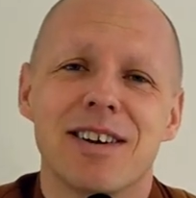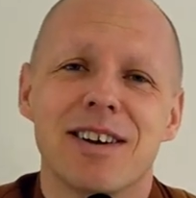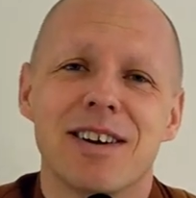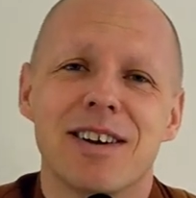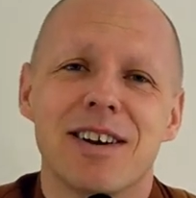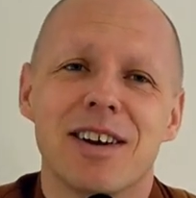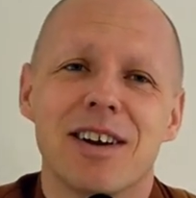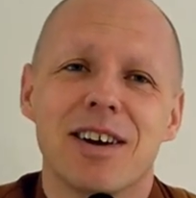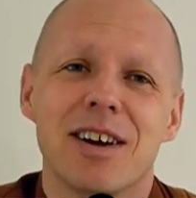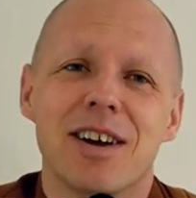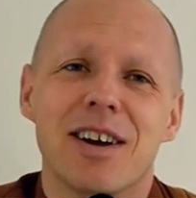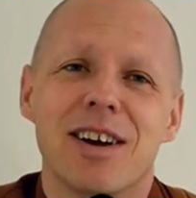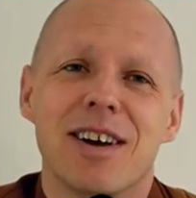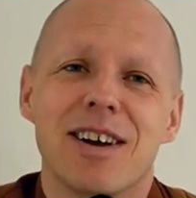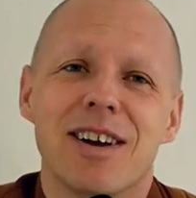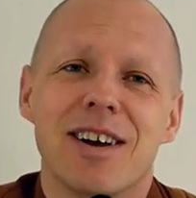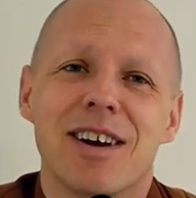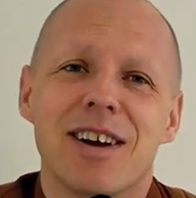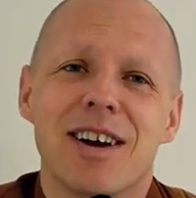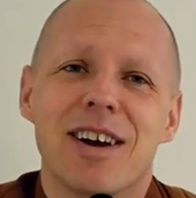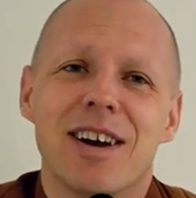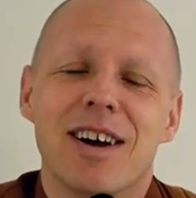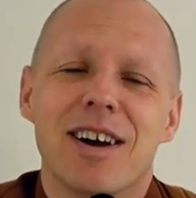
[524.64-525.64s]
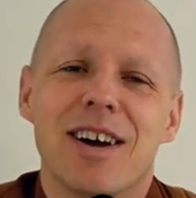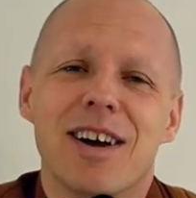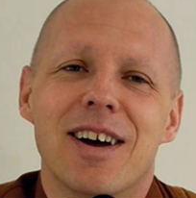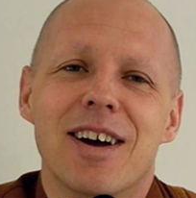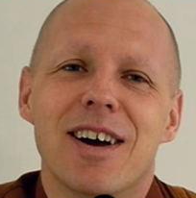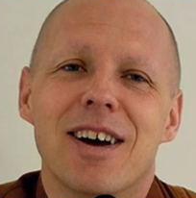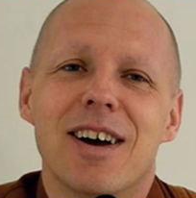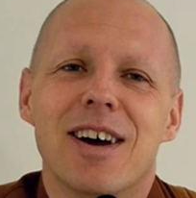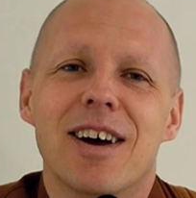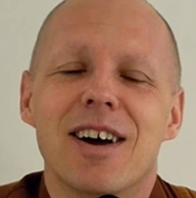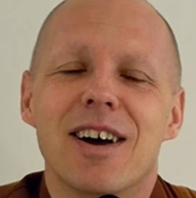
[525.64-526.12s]

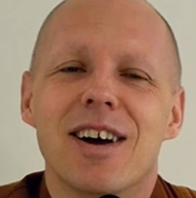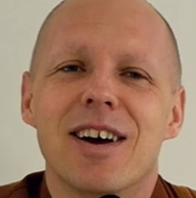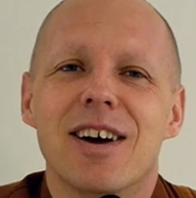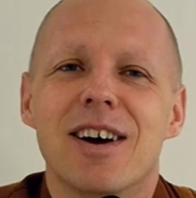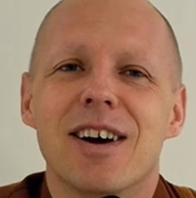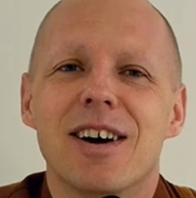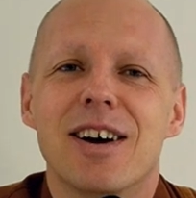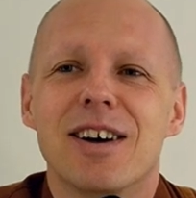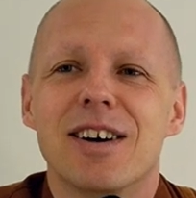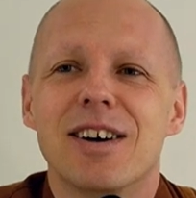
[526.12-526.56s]
(no one is talking)